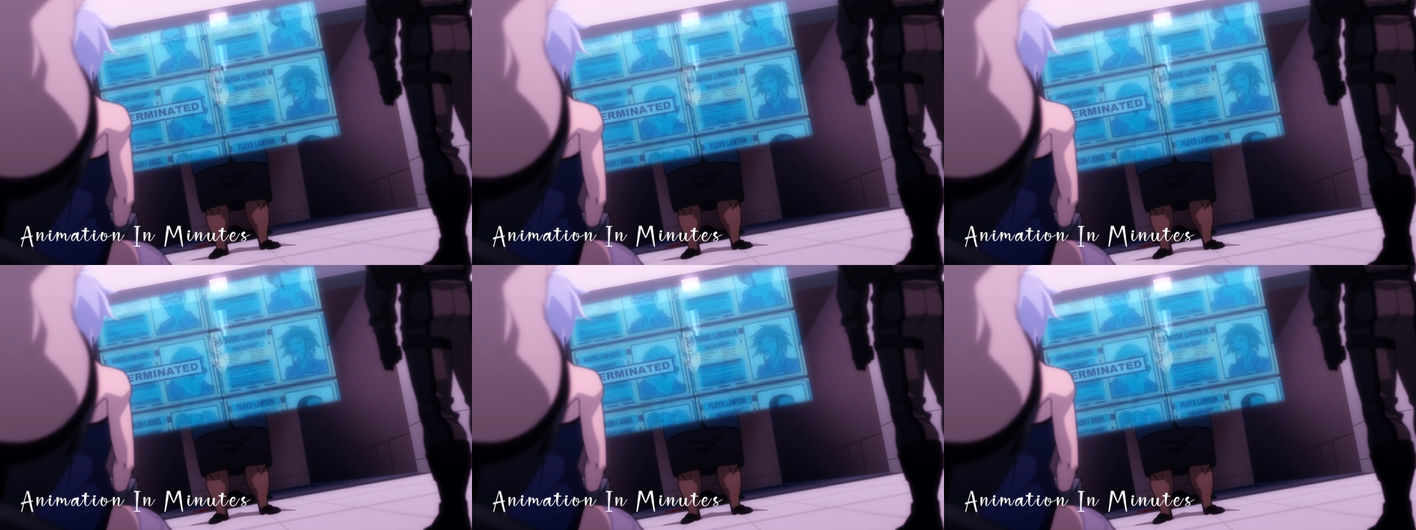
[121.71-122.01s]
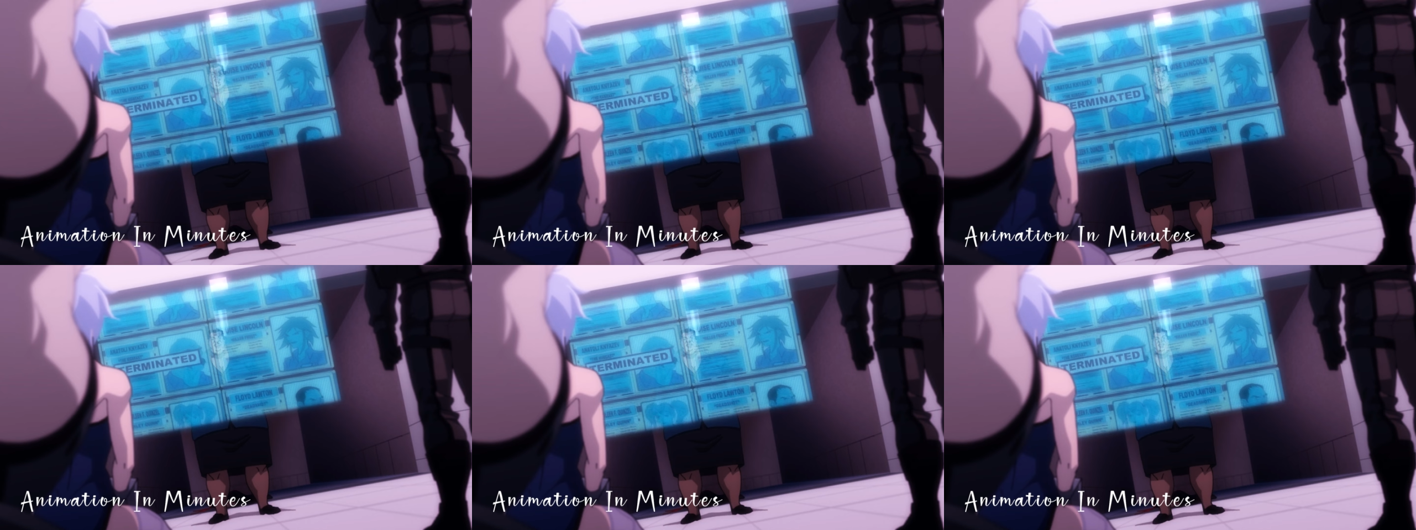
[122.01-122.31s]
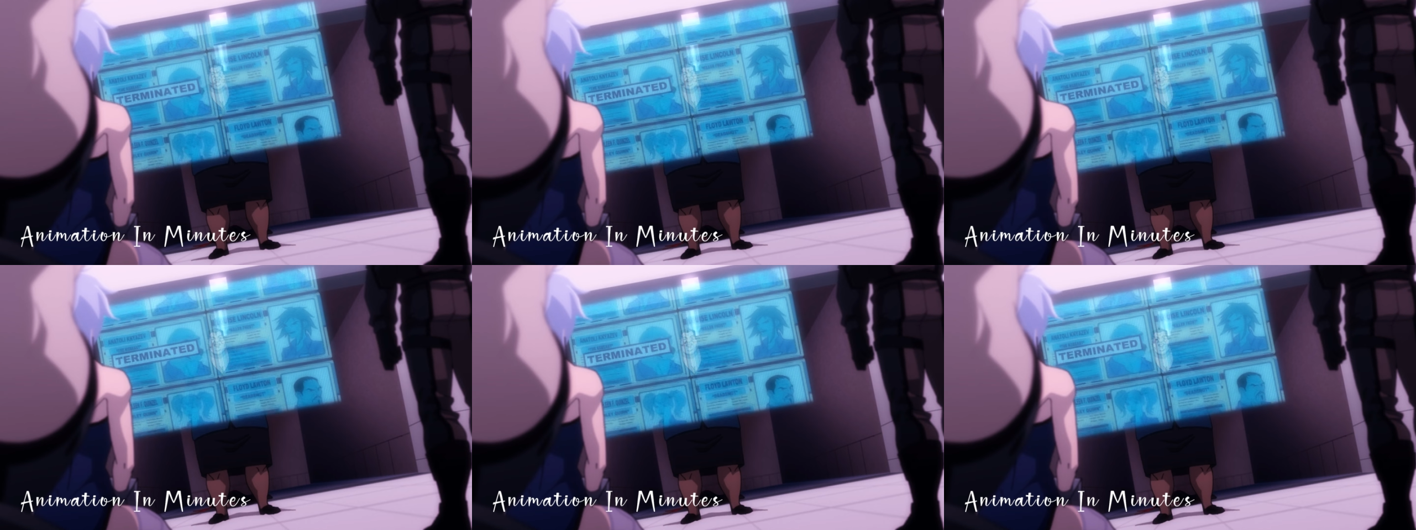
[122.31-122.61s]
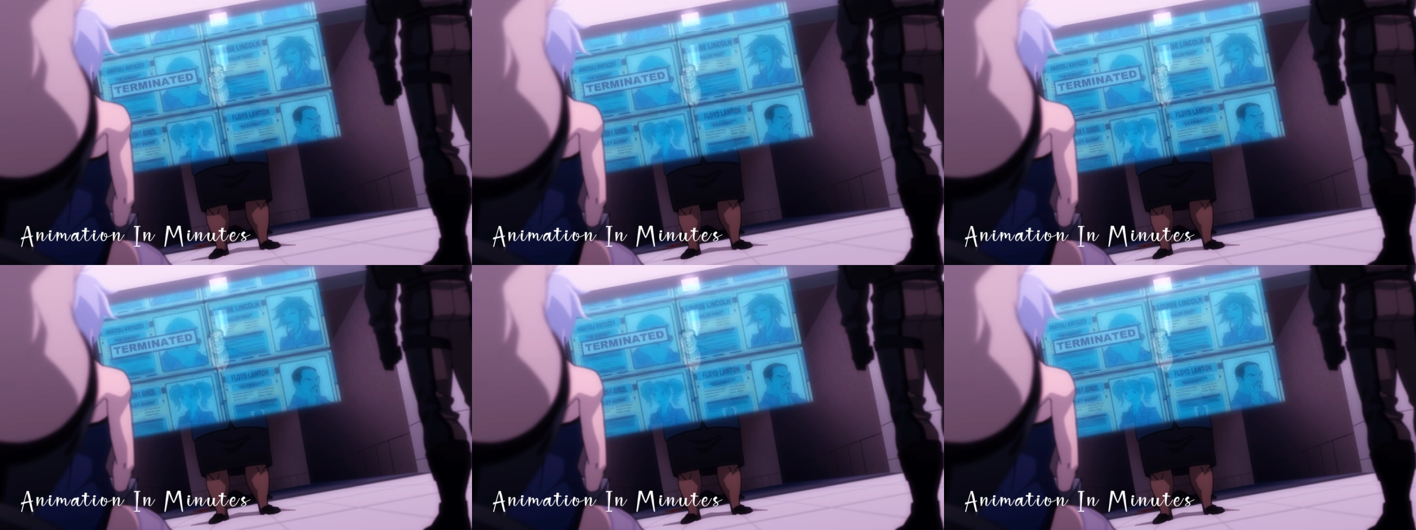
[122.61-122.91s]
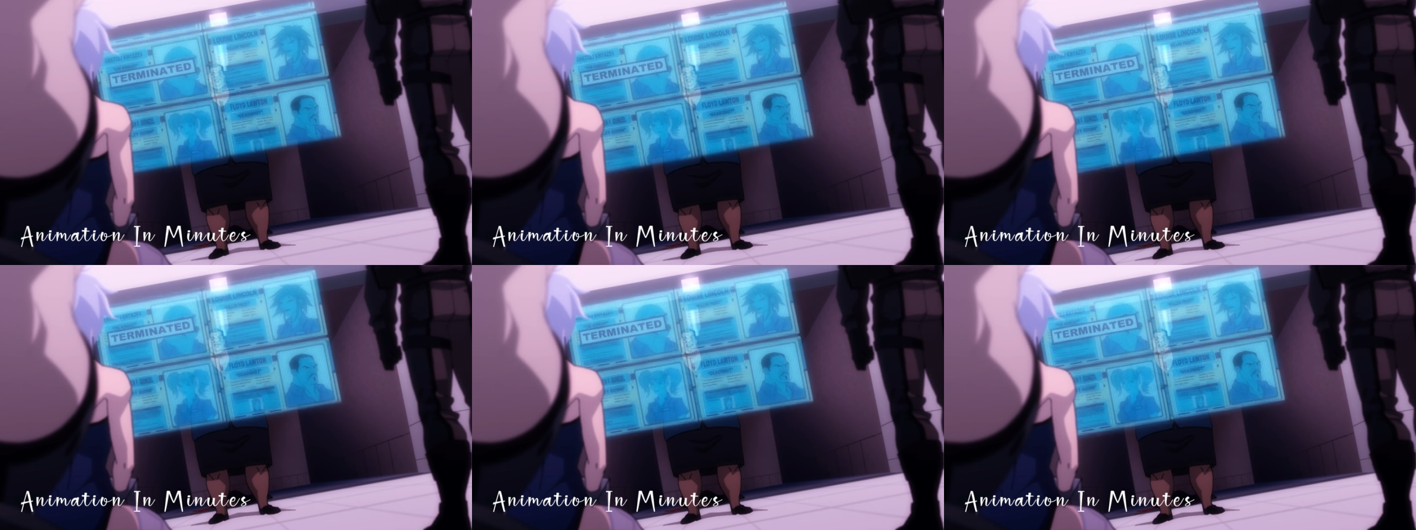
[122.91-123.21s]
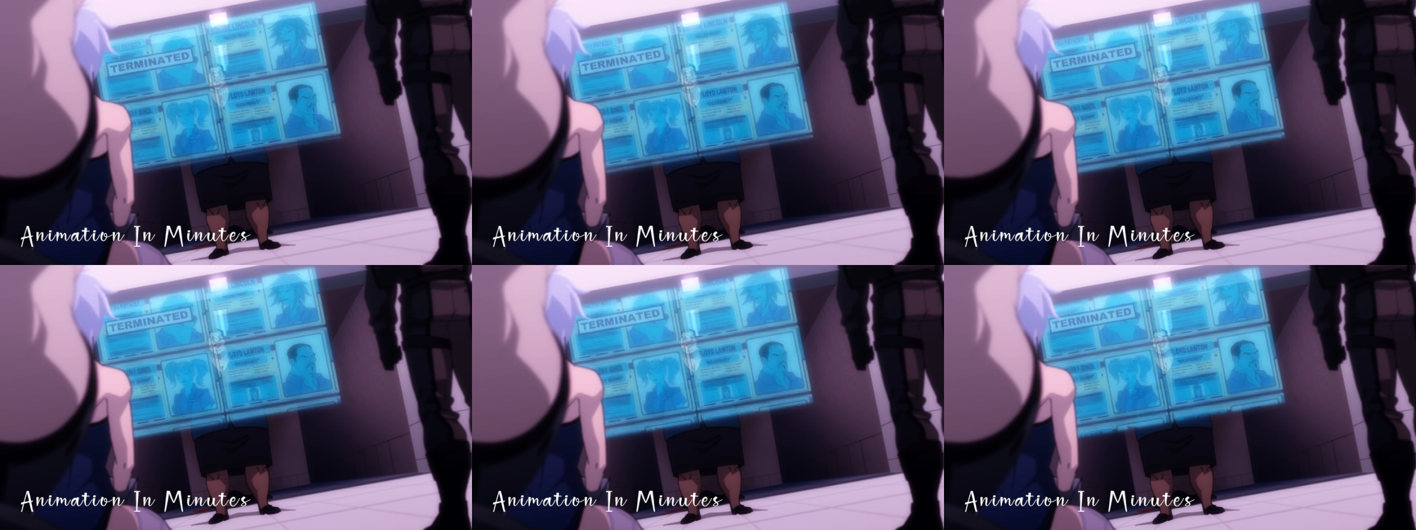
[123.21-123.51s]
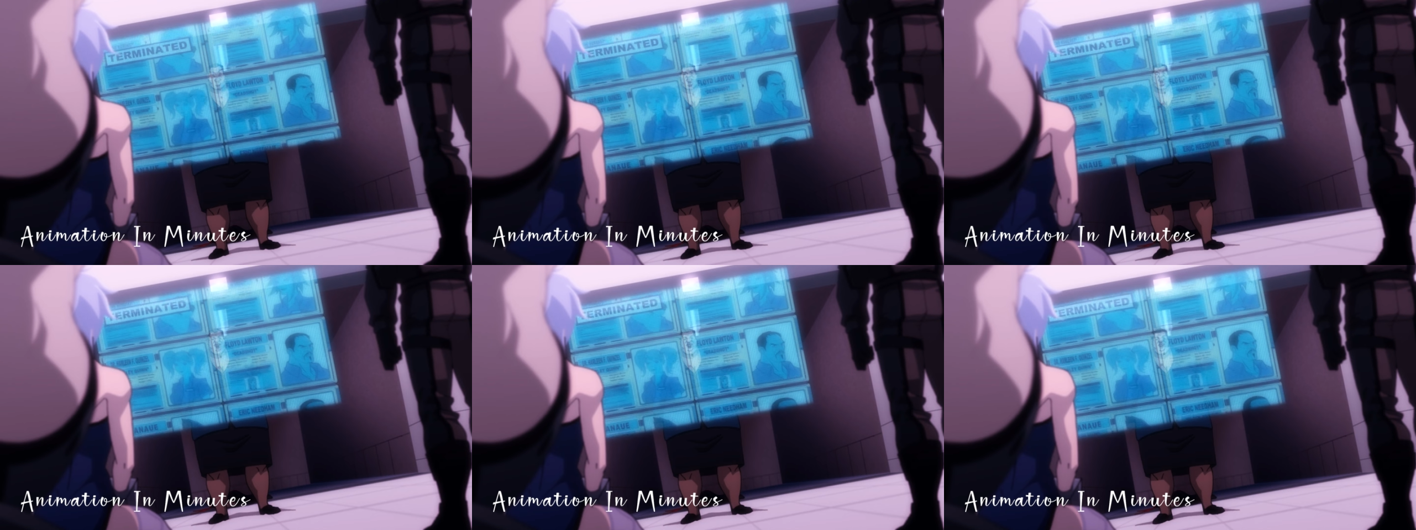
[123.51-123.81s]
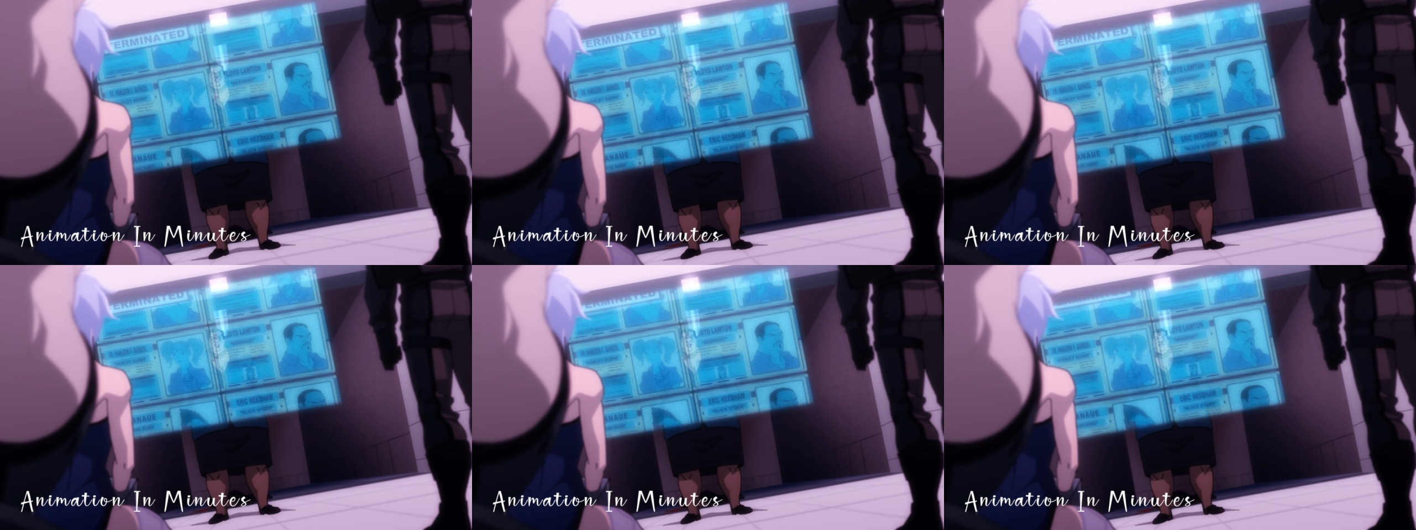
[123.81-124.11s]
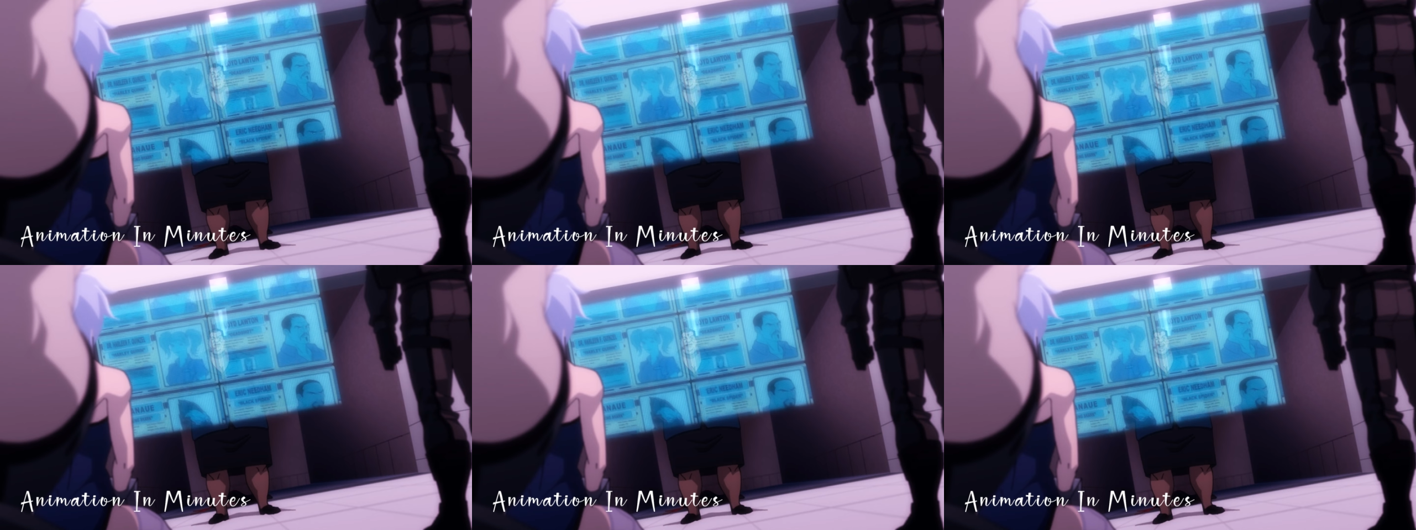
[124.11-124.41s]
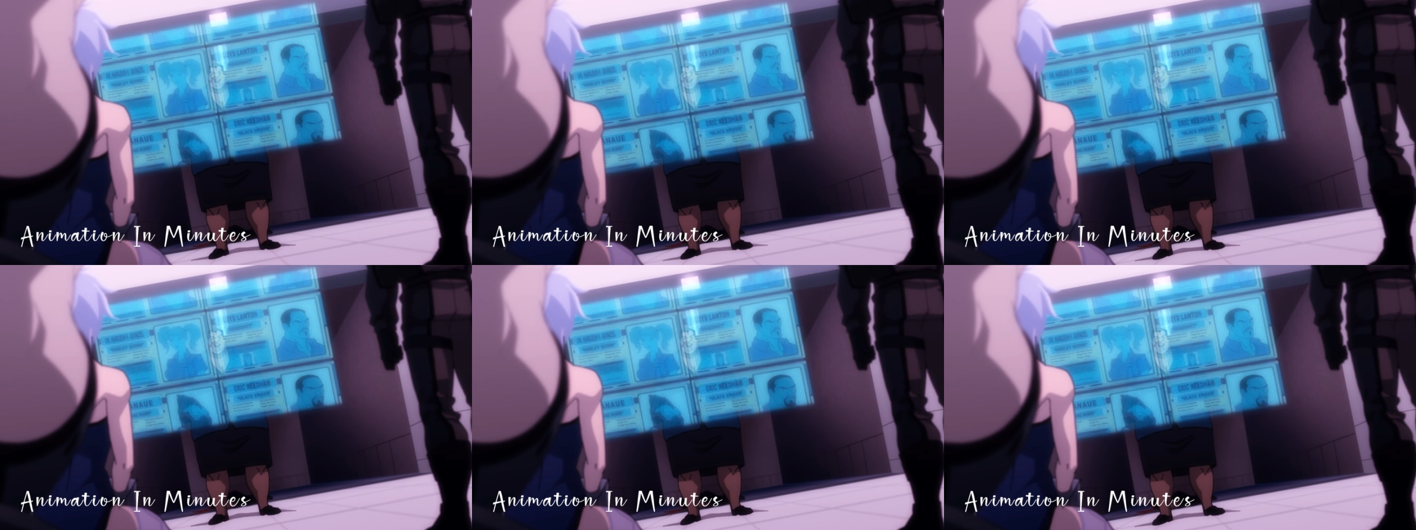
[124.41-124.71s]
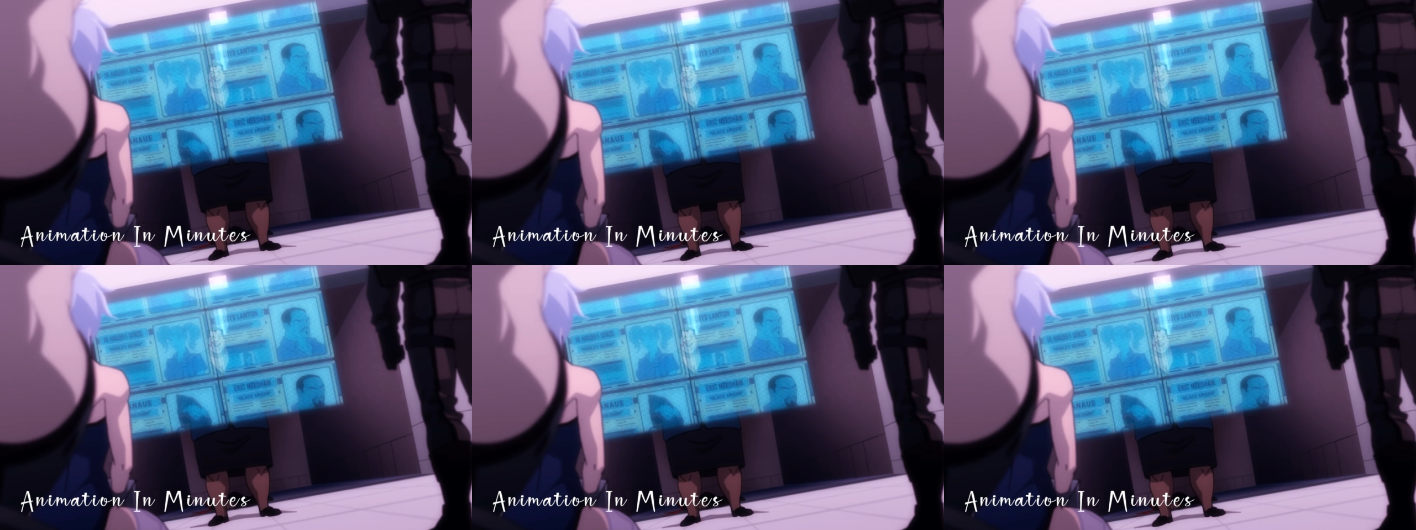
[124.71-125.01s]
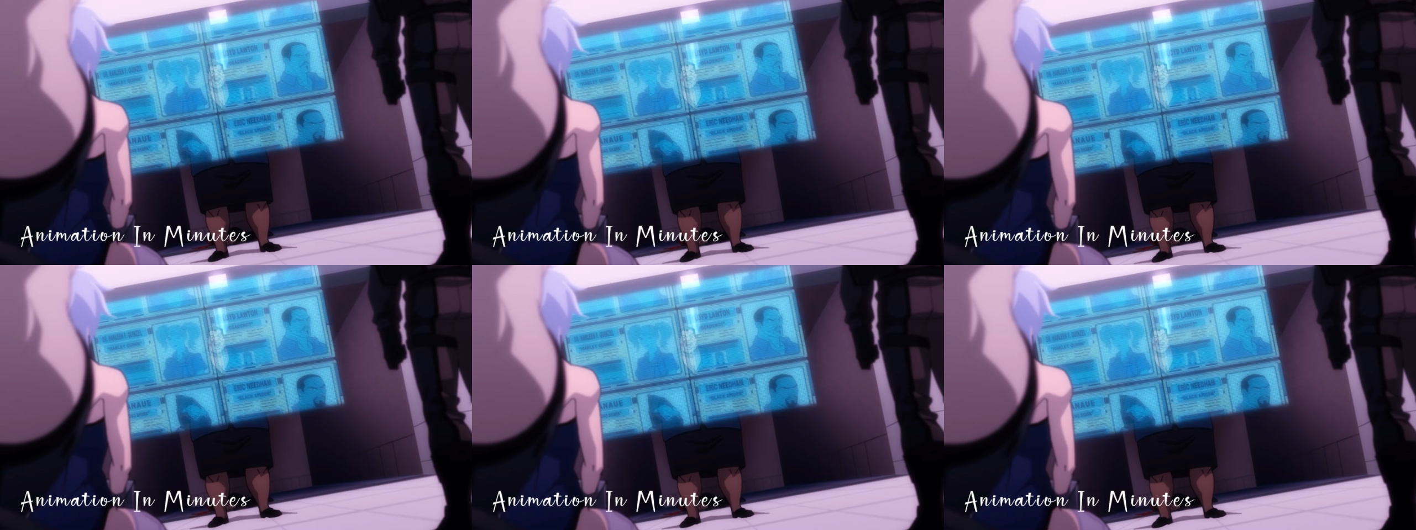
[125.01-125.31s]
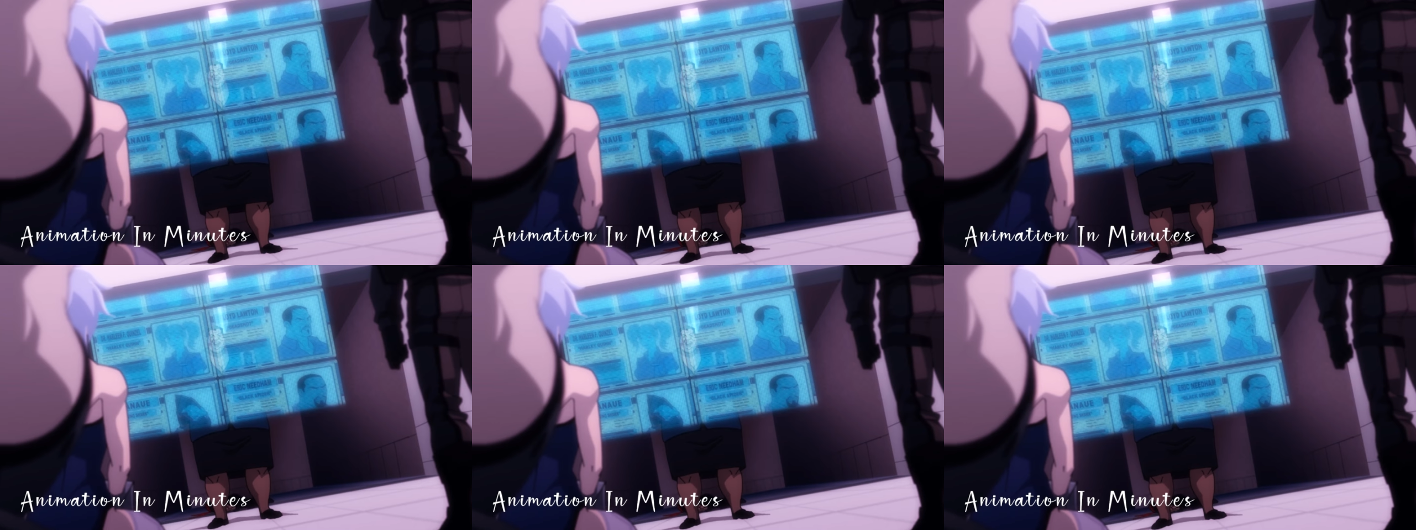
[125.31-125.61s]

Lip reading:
No face is visible, so there are no lips to read.